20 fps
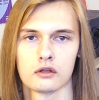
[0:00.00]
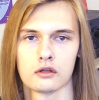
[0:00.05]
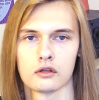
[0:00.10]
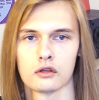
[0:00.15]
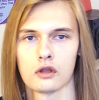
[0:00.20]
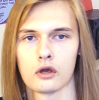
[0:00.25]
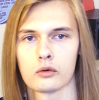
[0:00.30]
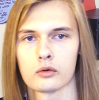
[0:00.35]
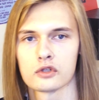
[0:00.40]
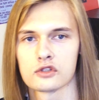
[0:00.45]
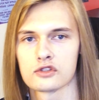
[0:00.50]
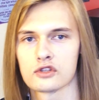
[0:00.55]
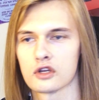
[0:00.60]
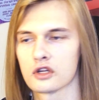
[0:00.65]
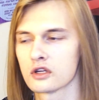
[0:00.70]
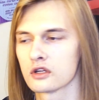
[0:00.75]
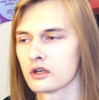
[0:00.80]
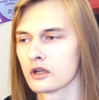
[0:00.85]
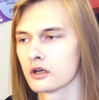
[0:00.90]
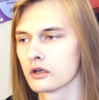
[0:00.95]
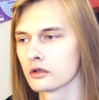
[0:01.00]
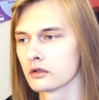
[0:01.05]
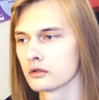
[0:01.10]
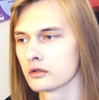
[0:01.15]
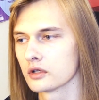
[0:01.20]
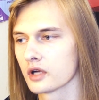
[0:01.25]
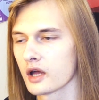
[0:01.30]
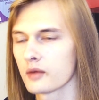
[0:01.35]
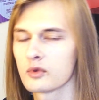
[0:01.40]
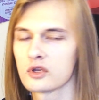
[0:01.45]
no one's gonna
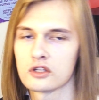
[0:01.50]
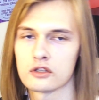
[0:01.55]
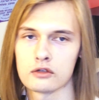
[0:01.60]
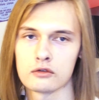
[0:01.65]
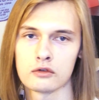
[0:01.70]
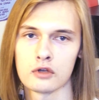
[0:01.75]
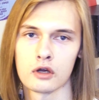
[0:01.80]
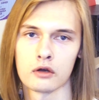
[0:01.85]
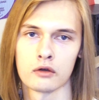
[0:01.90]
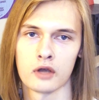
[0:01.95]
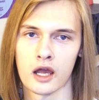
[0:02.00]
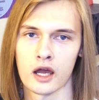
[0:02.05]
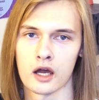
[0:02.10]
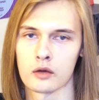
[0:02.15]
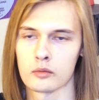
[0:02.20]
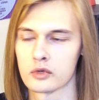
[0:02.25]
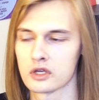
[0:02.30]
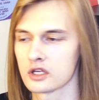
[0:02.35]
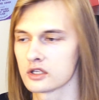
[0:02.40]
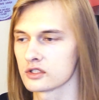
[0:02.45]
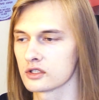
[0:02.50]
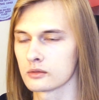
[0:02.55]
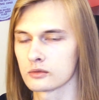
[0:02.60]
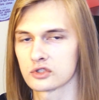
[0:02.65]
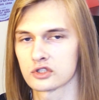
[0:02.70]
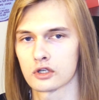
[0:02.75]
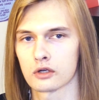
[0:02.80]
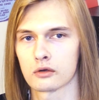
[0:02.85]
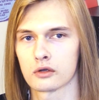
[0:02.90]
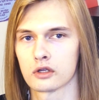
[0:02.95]
know. I mean, you know now because I'm
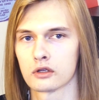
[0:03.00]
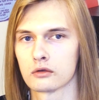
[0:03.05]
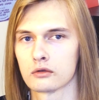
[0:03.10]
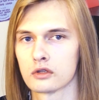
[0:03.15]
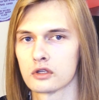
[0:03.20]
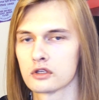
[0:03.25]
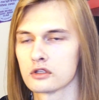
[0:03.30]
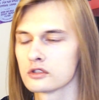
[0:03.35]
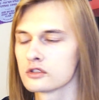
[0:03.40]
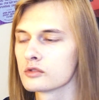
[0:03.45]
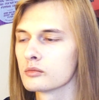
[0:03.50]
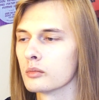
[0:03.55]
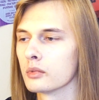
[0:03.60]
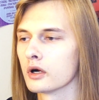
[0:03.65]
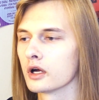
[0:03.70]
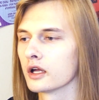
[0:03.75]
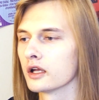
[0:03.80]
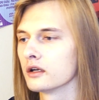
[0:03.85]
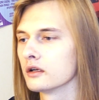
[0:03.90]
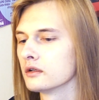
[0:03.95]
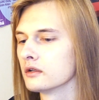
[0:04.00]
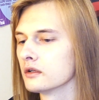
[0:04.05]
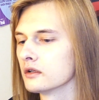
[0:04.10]
showing you this, but